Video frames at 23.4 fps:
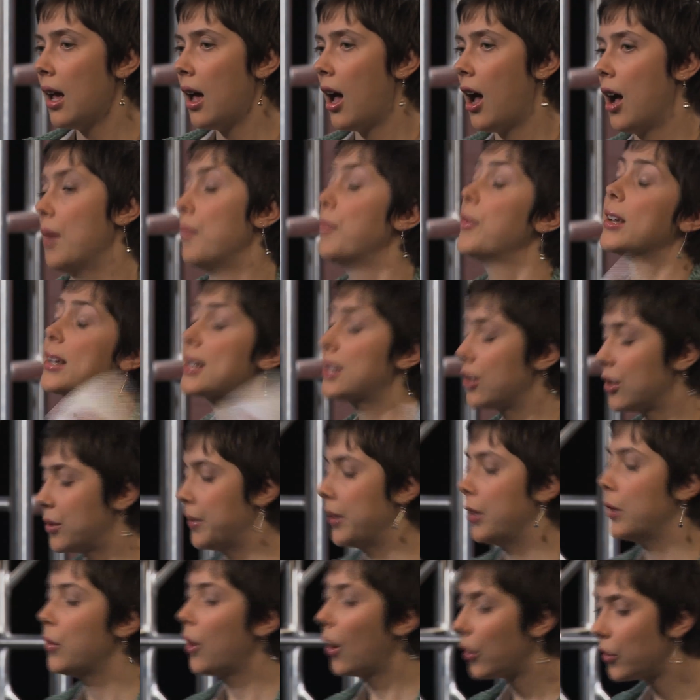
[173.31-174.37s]

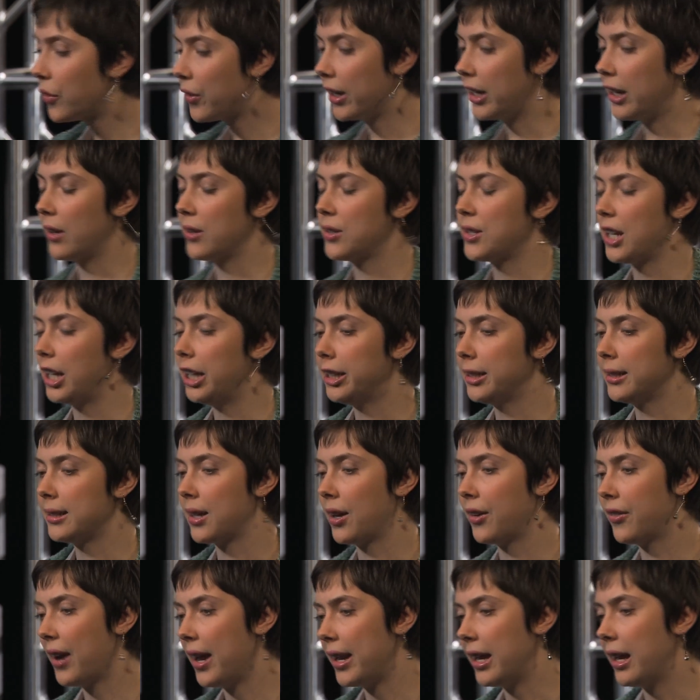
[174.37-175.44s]
who owned radio stations
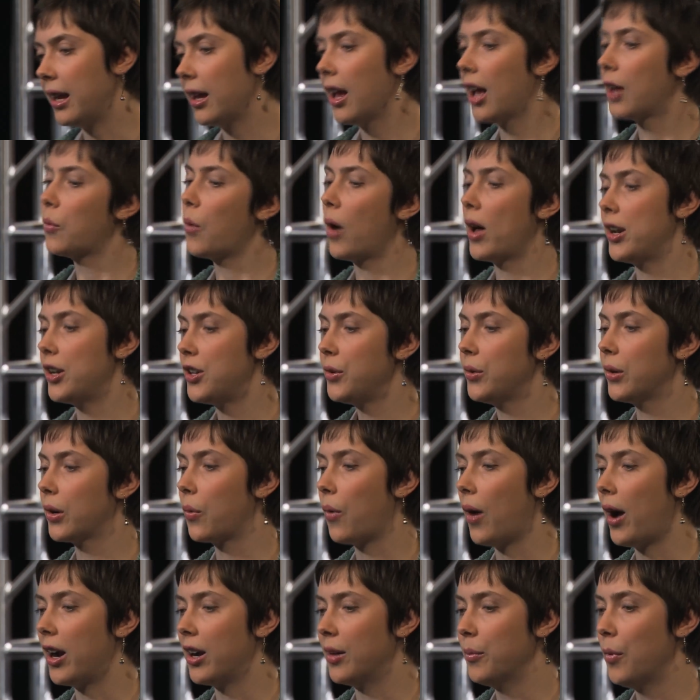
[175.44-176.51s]
already and wanted to
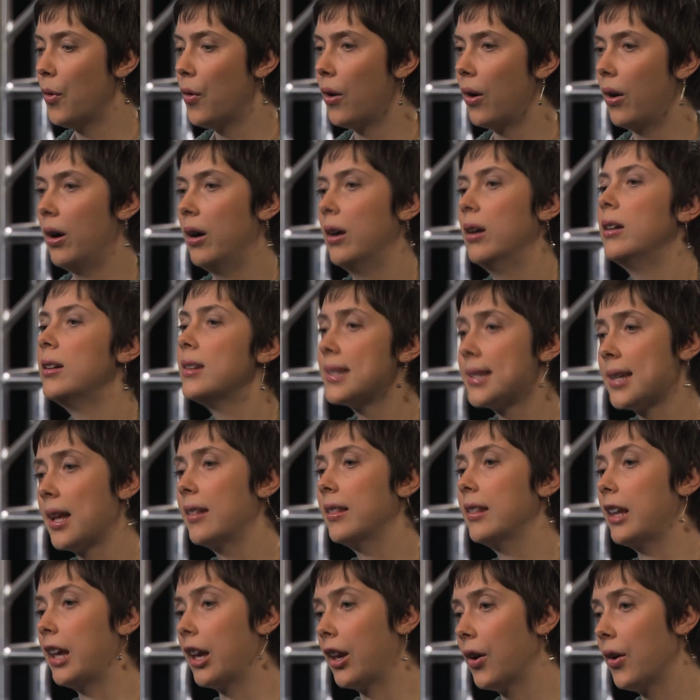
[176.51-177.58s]
acquire more,
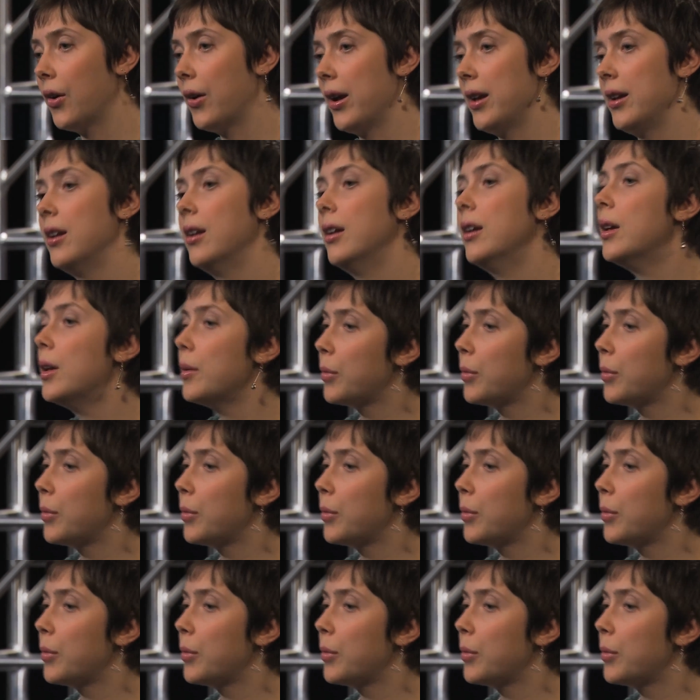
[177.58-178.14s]
suddenly could.